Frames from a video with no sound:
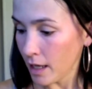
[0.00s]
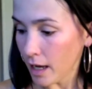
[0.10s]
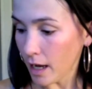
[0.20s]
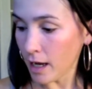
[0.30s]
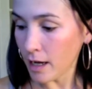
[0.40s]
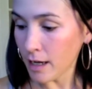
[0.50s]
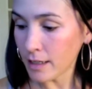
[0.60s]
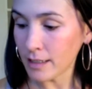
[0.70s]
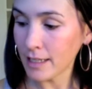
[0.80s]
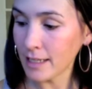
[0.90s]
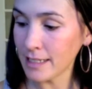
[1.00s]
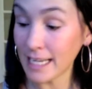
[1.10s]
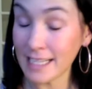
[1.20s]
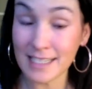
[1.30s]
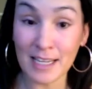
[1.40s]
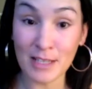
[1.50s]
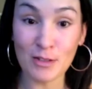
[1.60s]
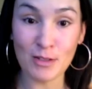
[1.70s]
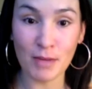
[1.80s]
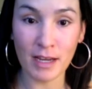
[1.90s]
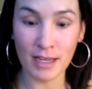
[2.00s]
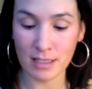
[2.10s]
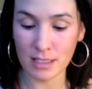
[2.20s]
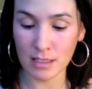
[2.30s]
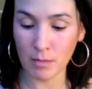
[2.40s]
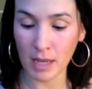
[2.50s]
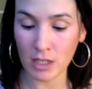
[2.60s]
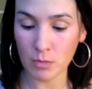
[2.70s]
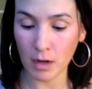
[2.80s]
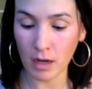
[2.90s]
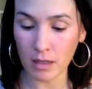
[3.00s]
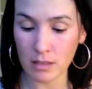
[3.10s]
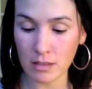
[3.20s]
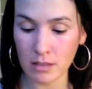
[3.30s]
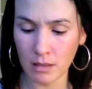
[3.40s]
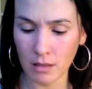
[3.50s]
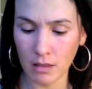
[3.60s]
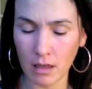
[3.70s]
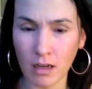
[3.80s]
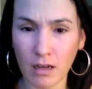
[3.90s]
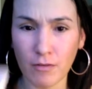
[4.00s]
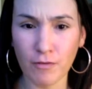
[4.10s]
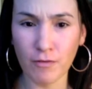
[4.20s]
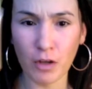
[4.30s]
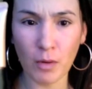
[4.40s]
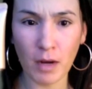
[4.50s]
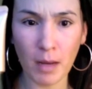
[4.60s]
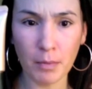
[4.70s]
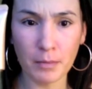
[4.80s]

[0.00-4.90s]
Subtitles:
Next, I use my Smashbox Photo Op,